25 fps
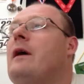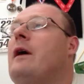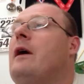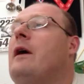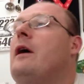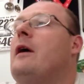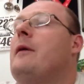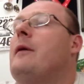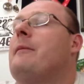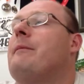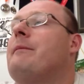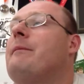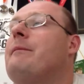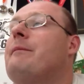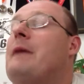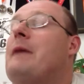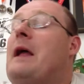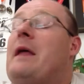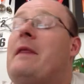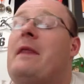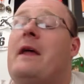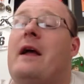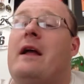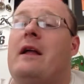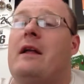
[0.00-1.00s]
Um,
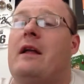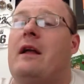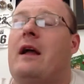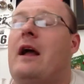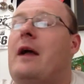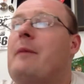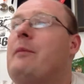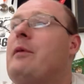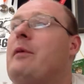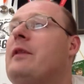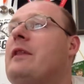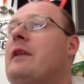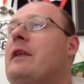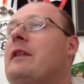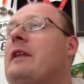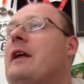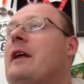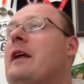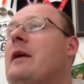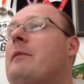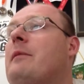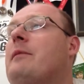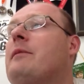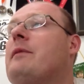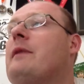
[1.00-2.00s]
and that I put that
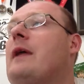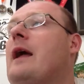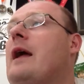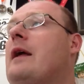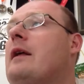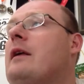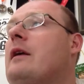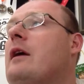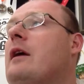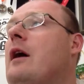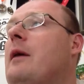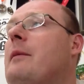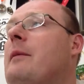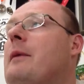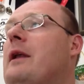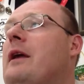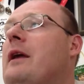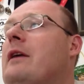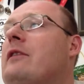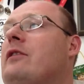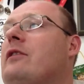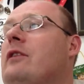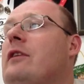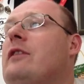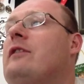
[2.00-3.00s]
that that comment
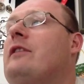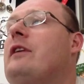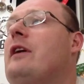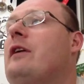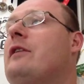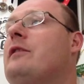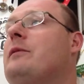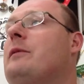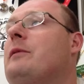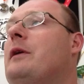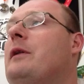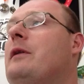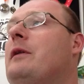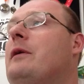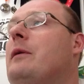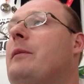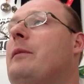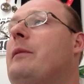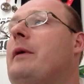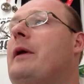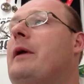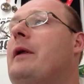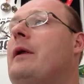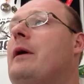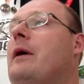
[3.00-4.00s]
actually scares me a little
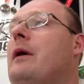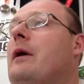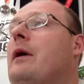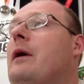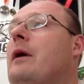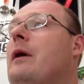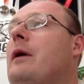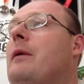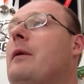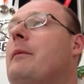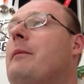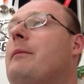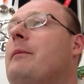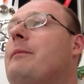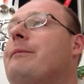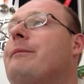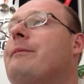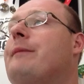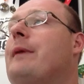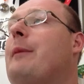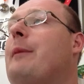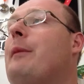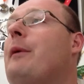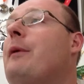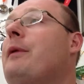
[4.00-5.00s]
bit. Um,
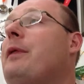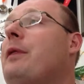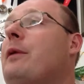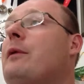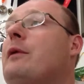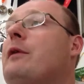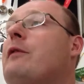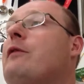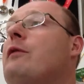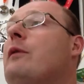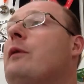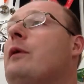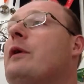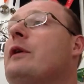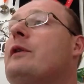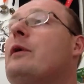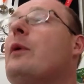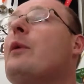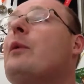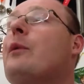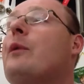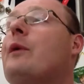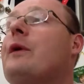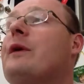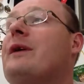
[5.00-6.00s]
I'm only 34. I
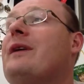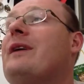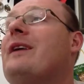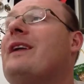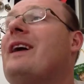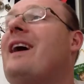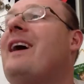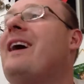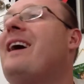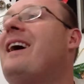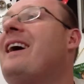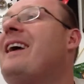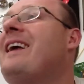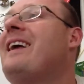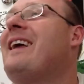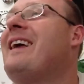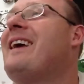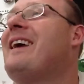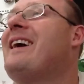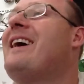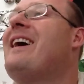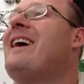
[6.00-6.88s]
don't want to die.